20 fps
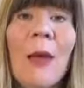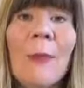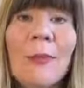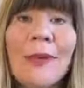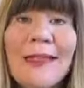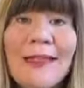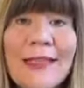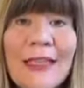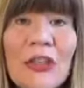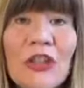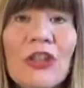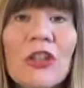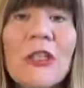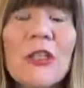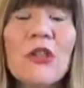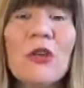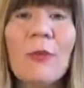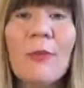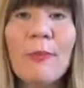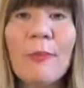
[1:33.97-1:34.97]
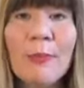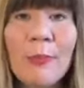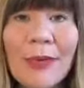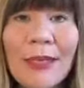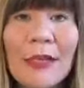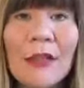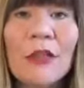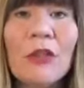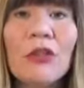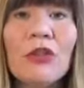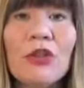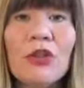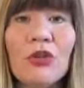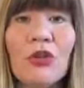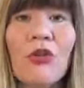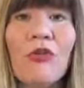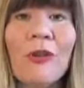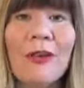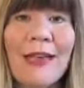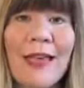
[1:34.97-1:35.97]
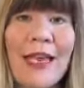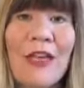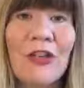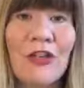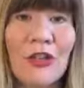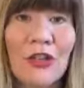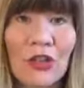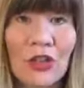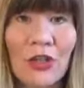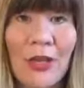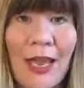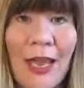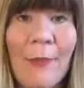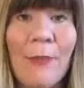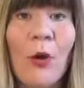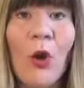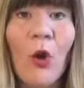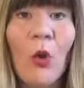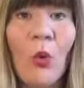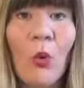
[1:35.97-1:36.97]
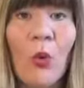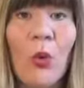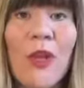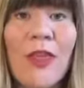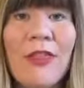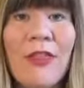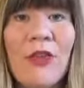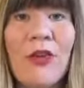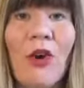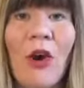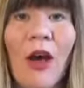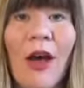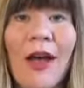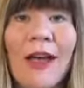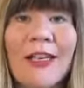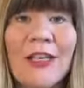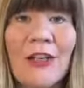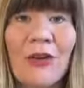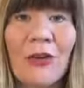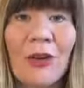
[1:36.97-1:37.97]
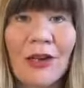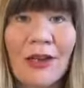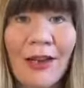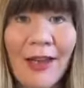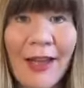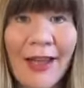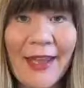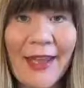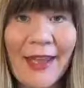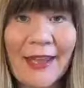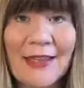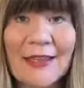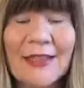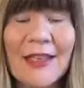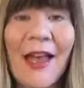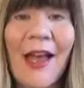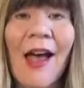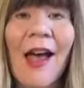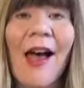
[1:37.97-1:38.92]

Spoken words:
but literally to build your relationship with your ideal client,